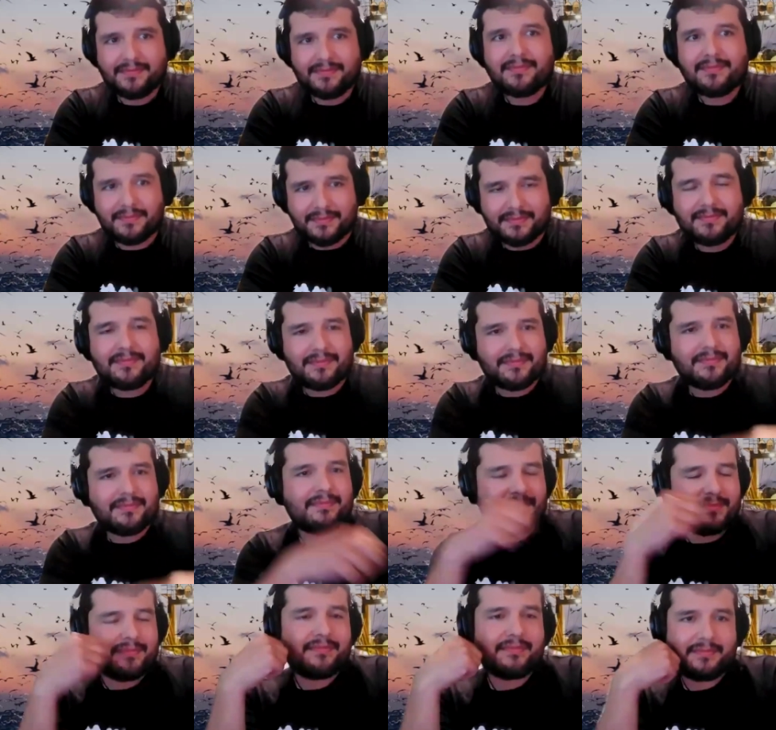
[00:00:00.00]
Every time you
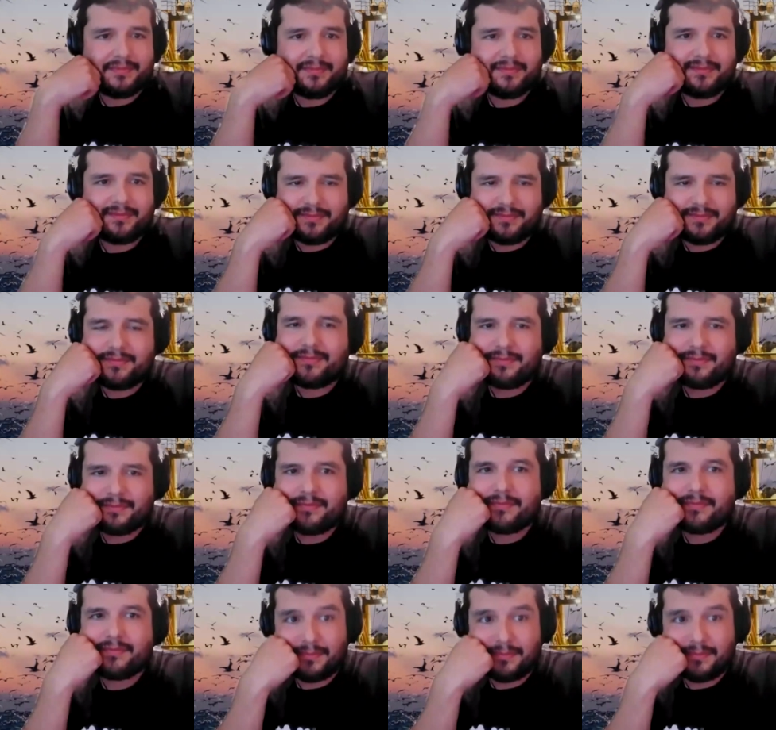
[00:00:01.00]
get a chance to sign a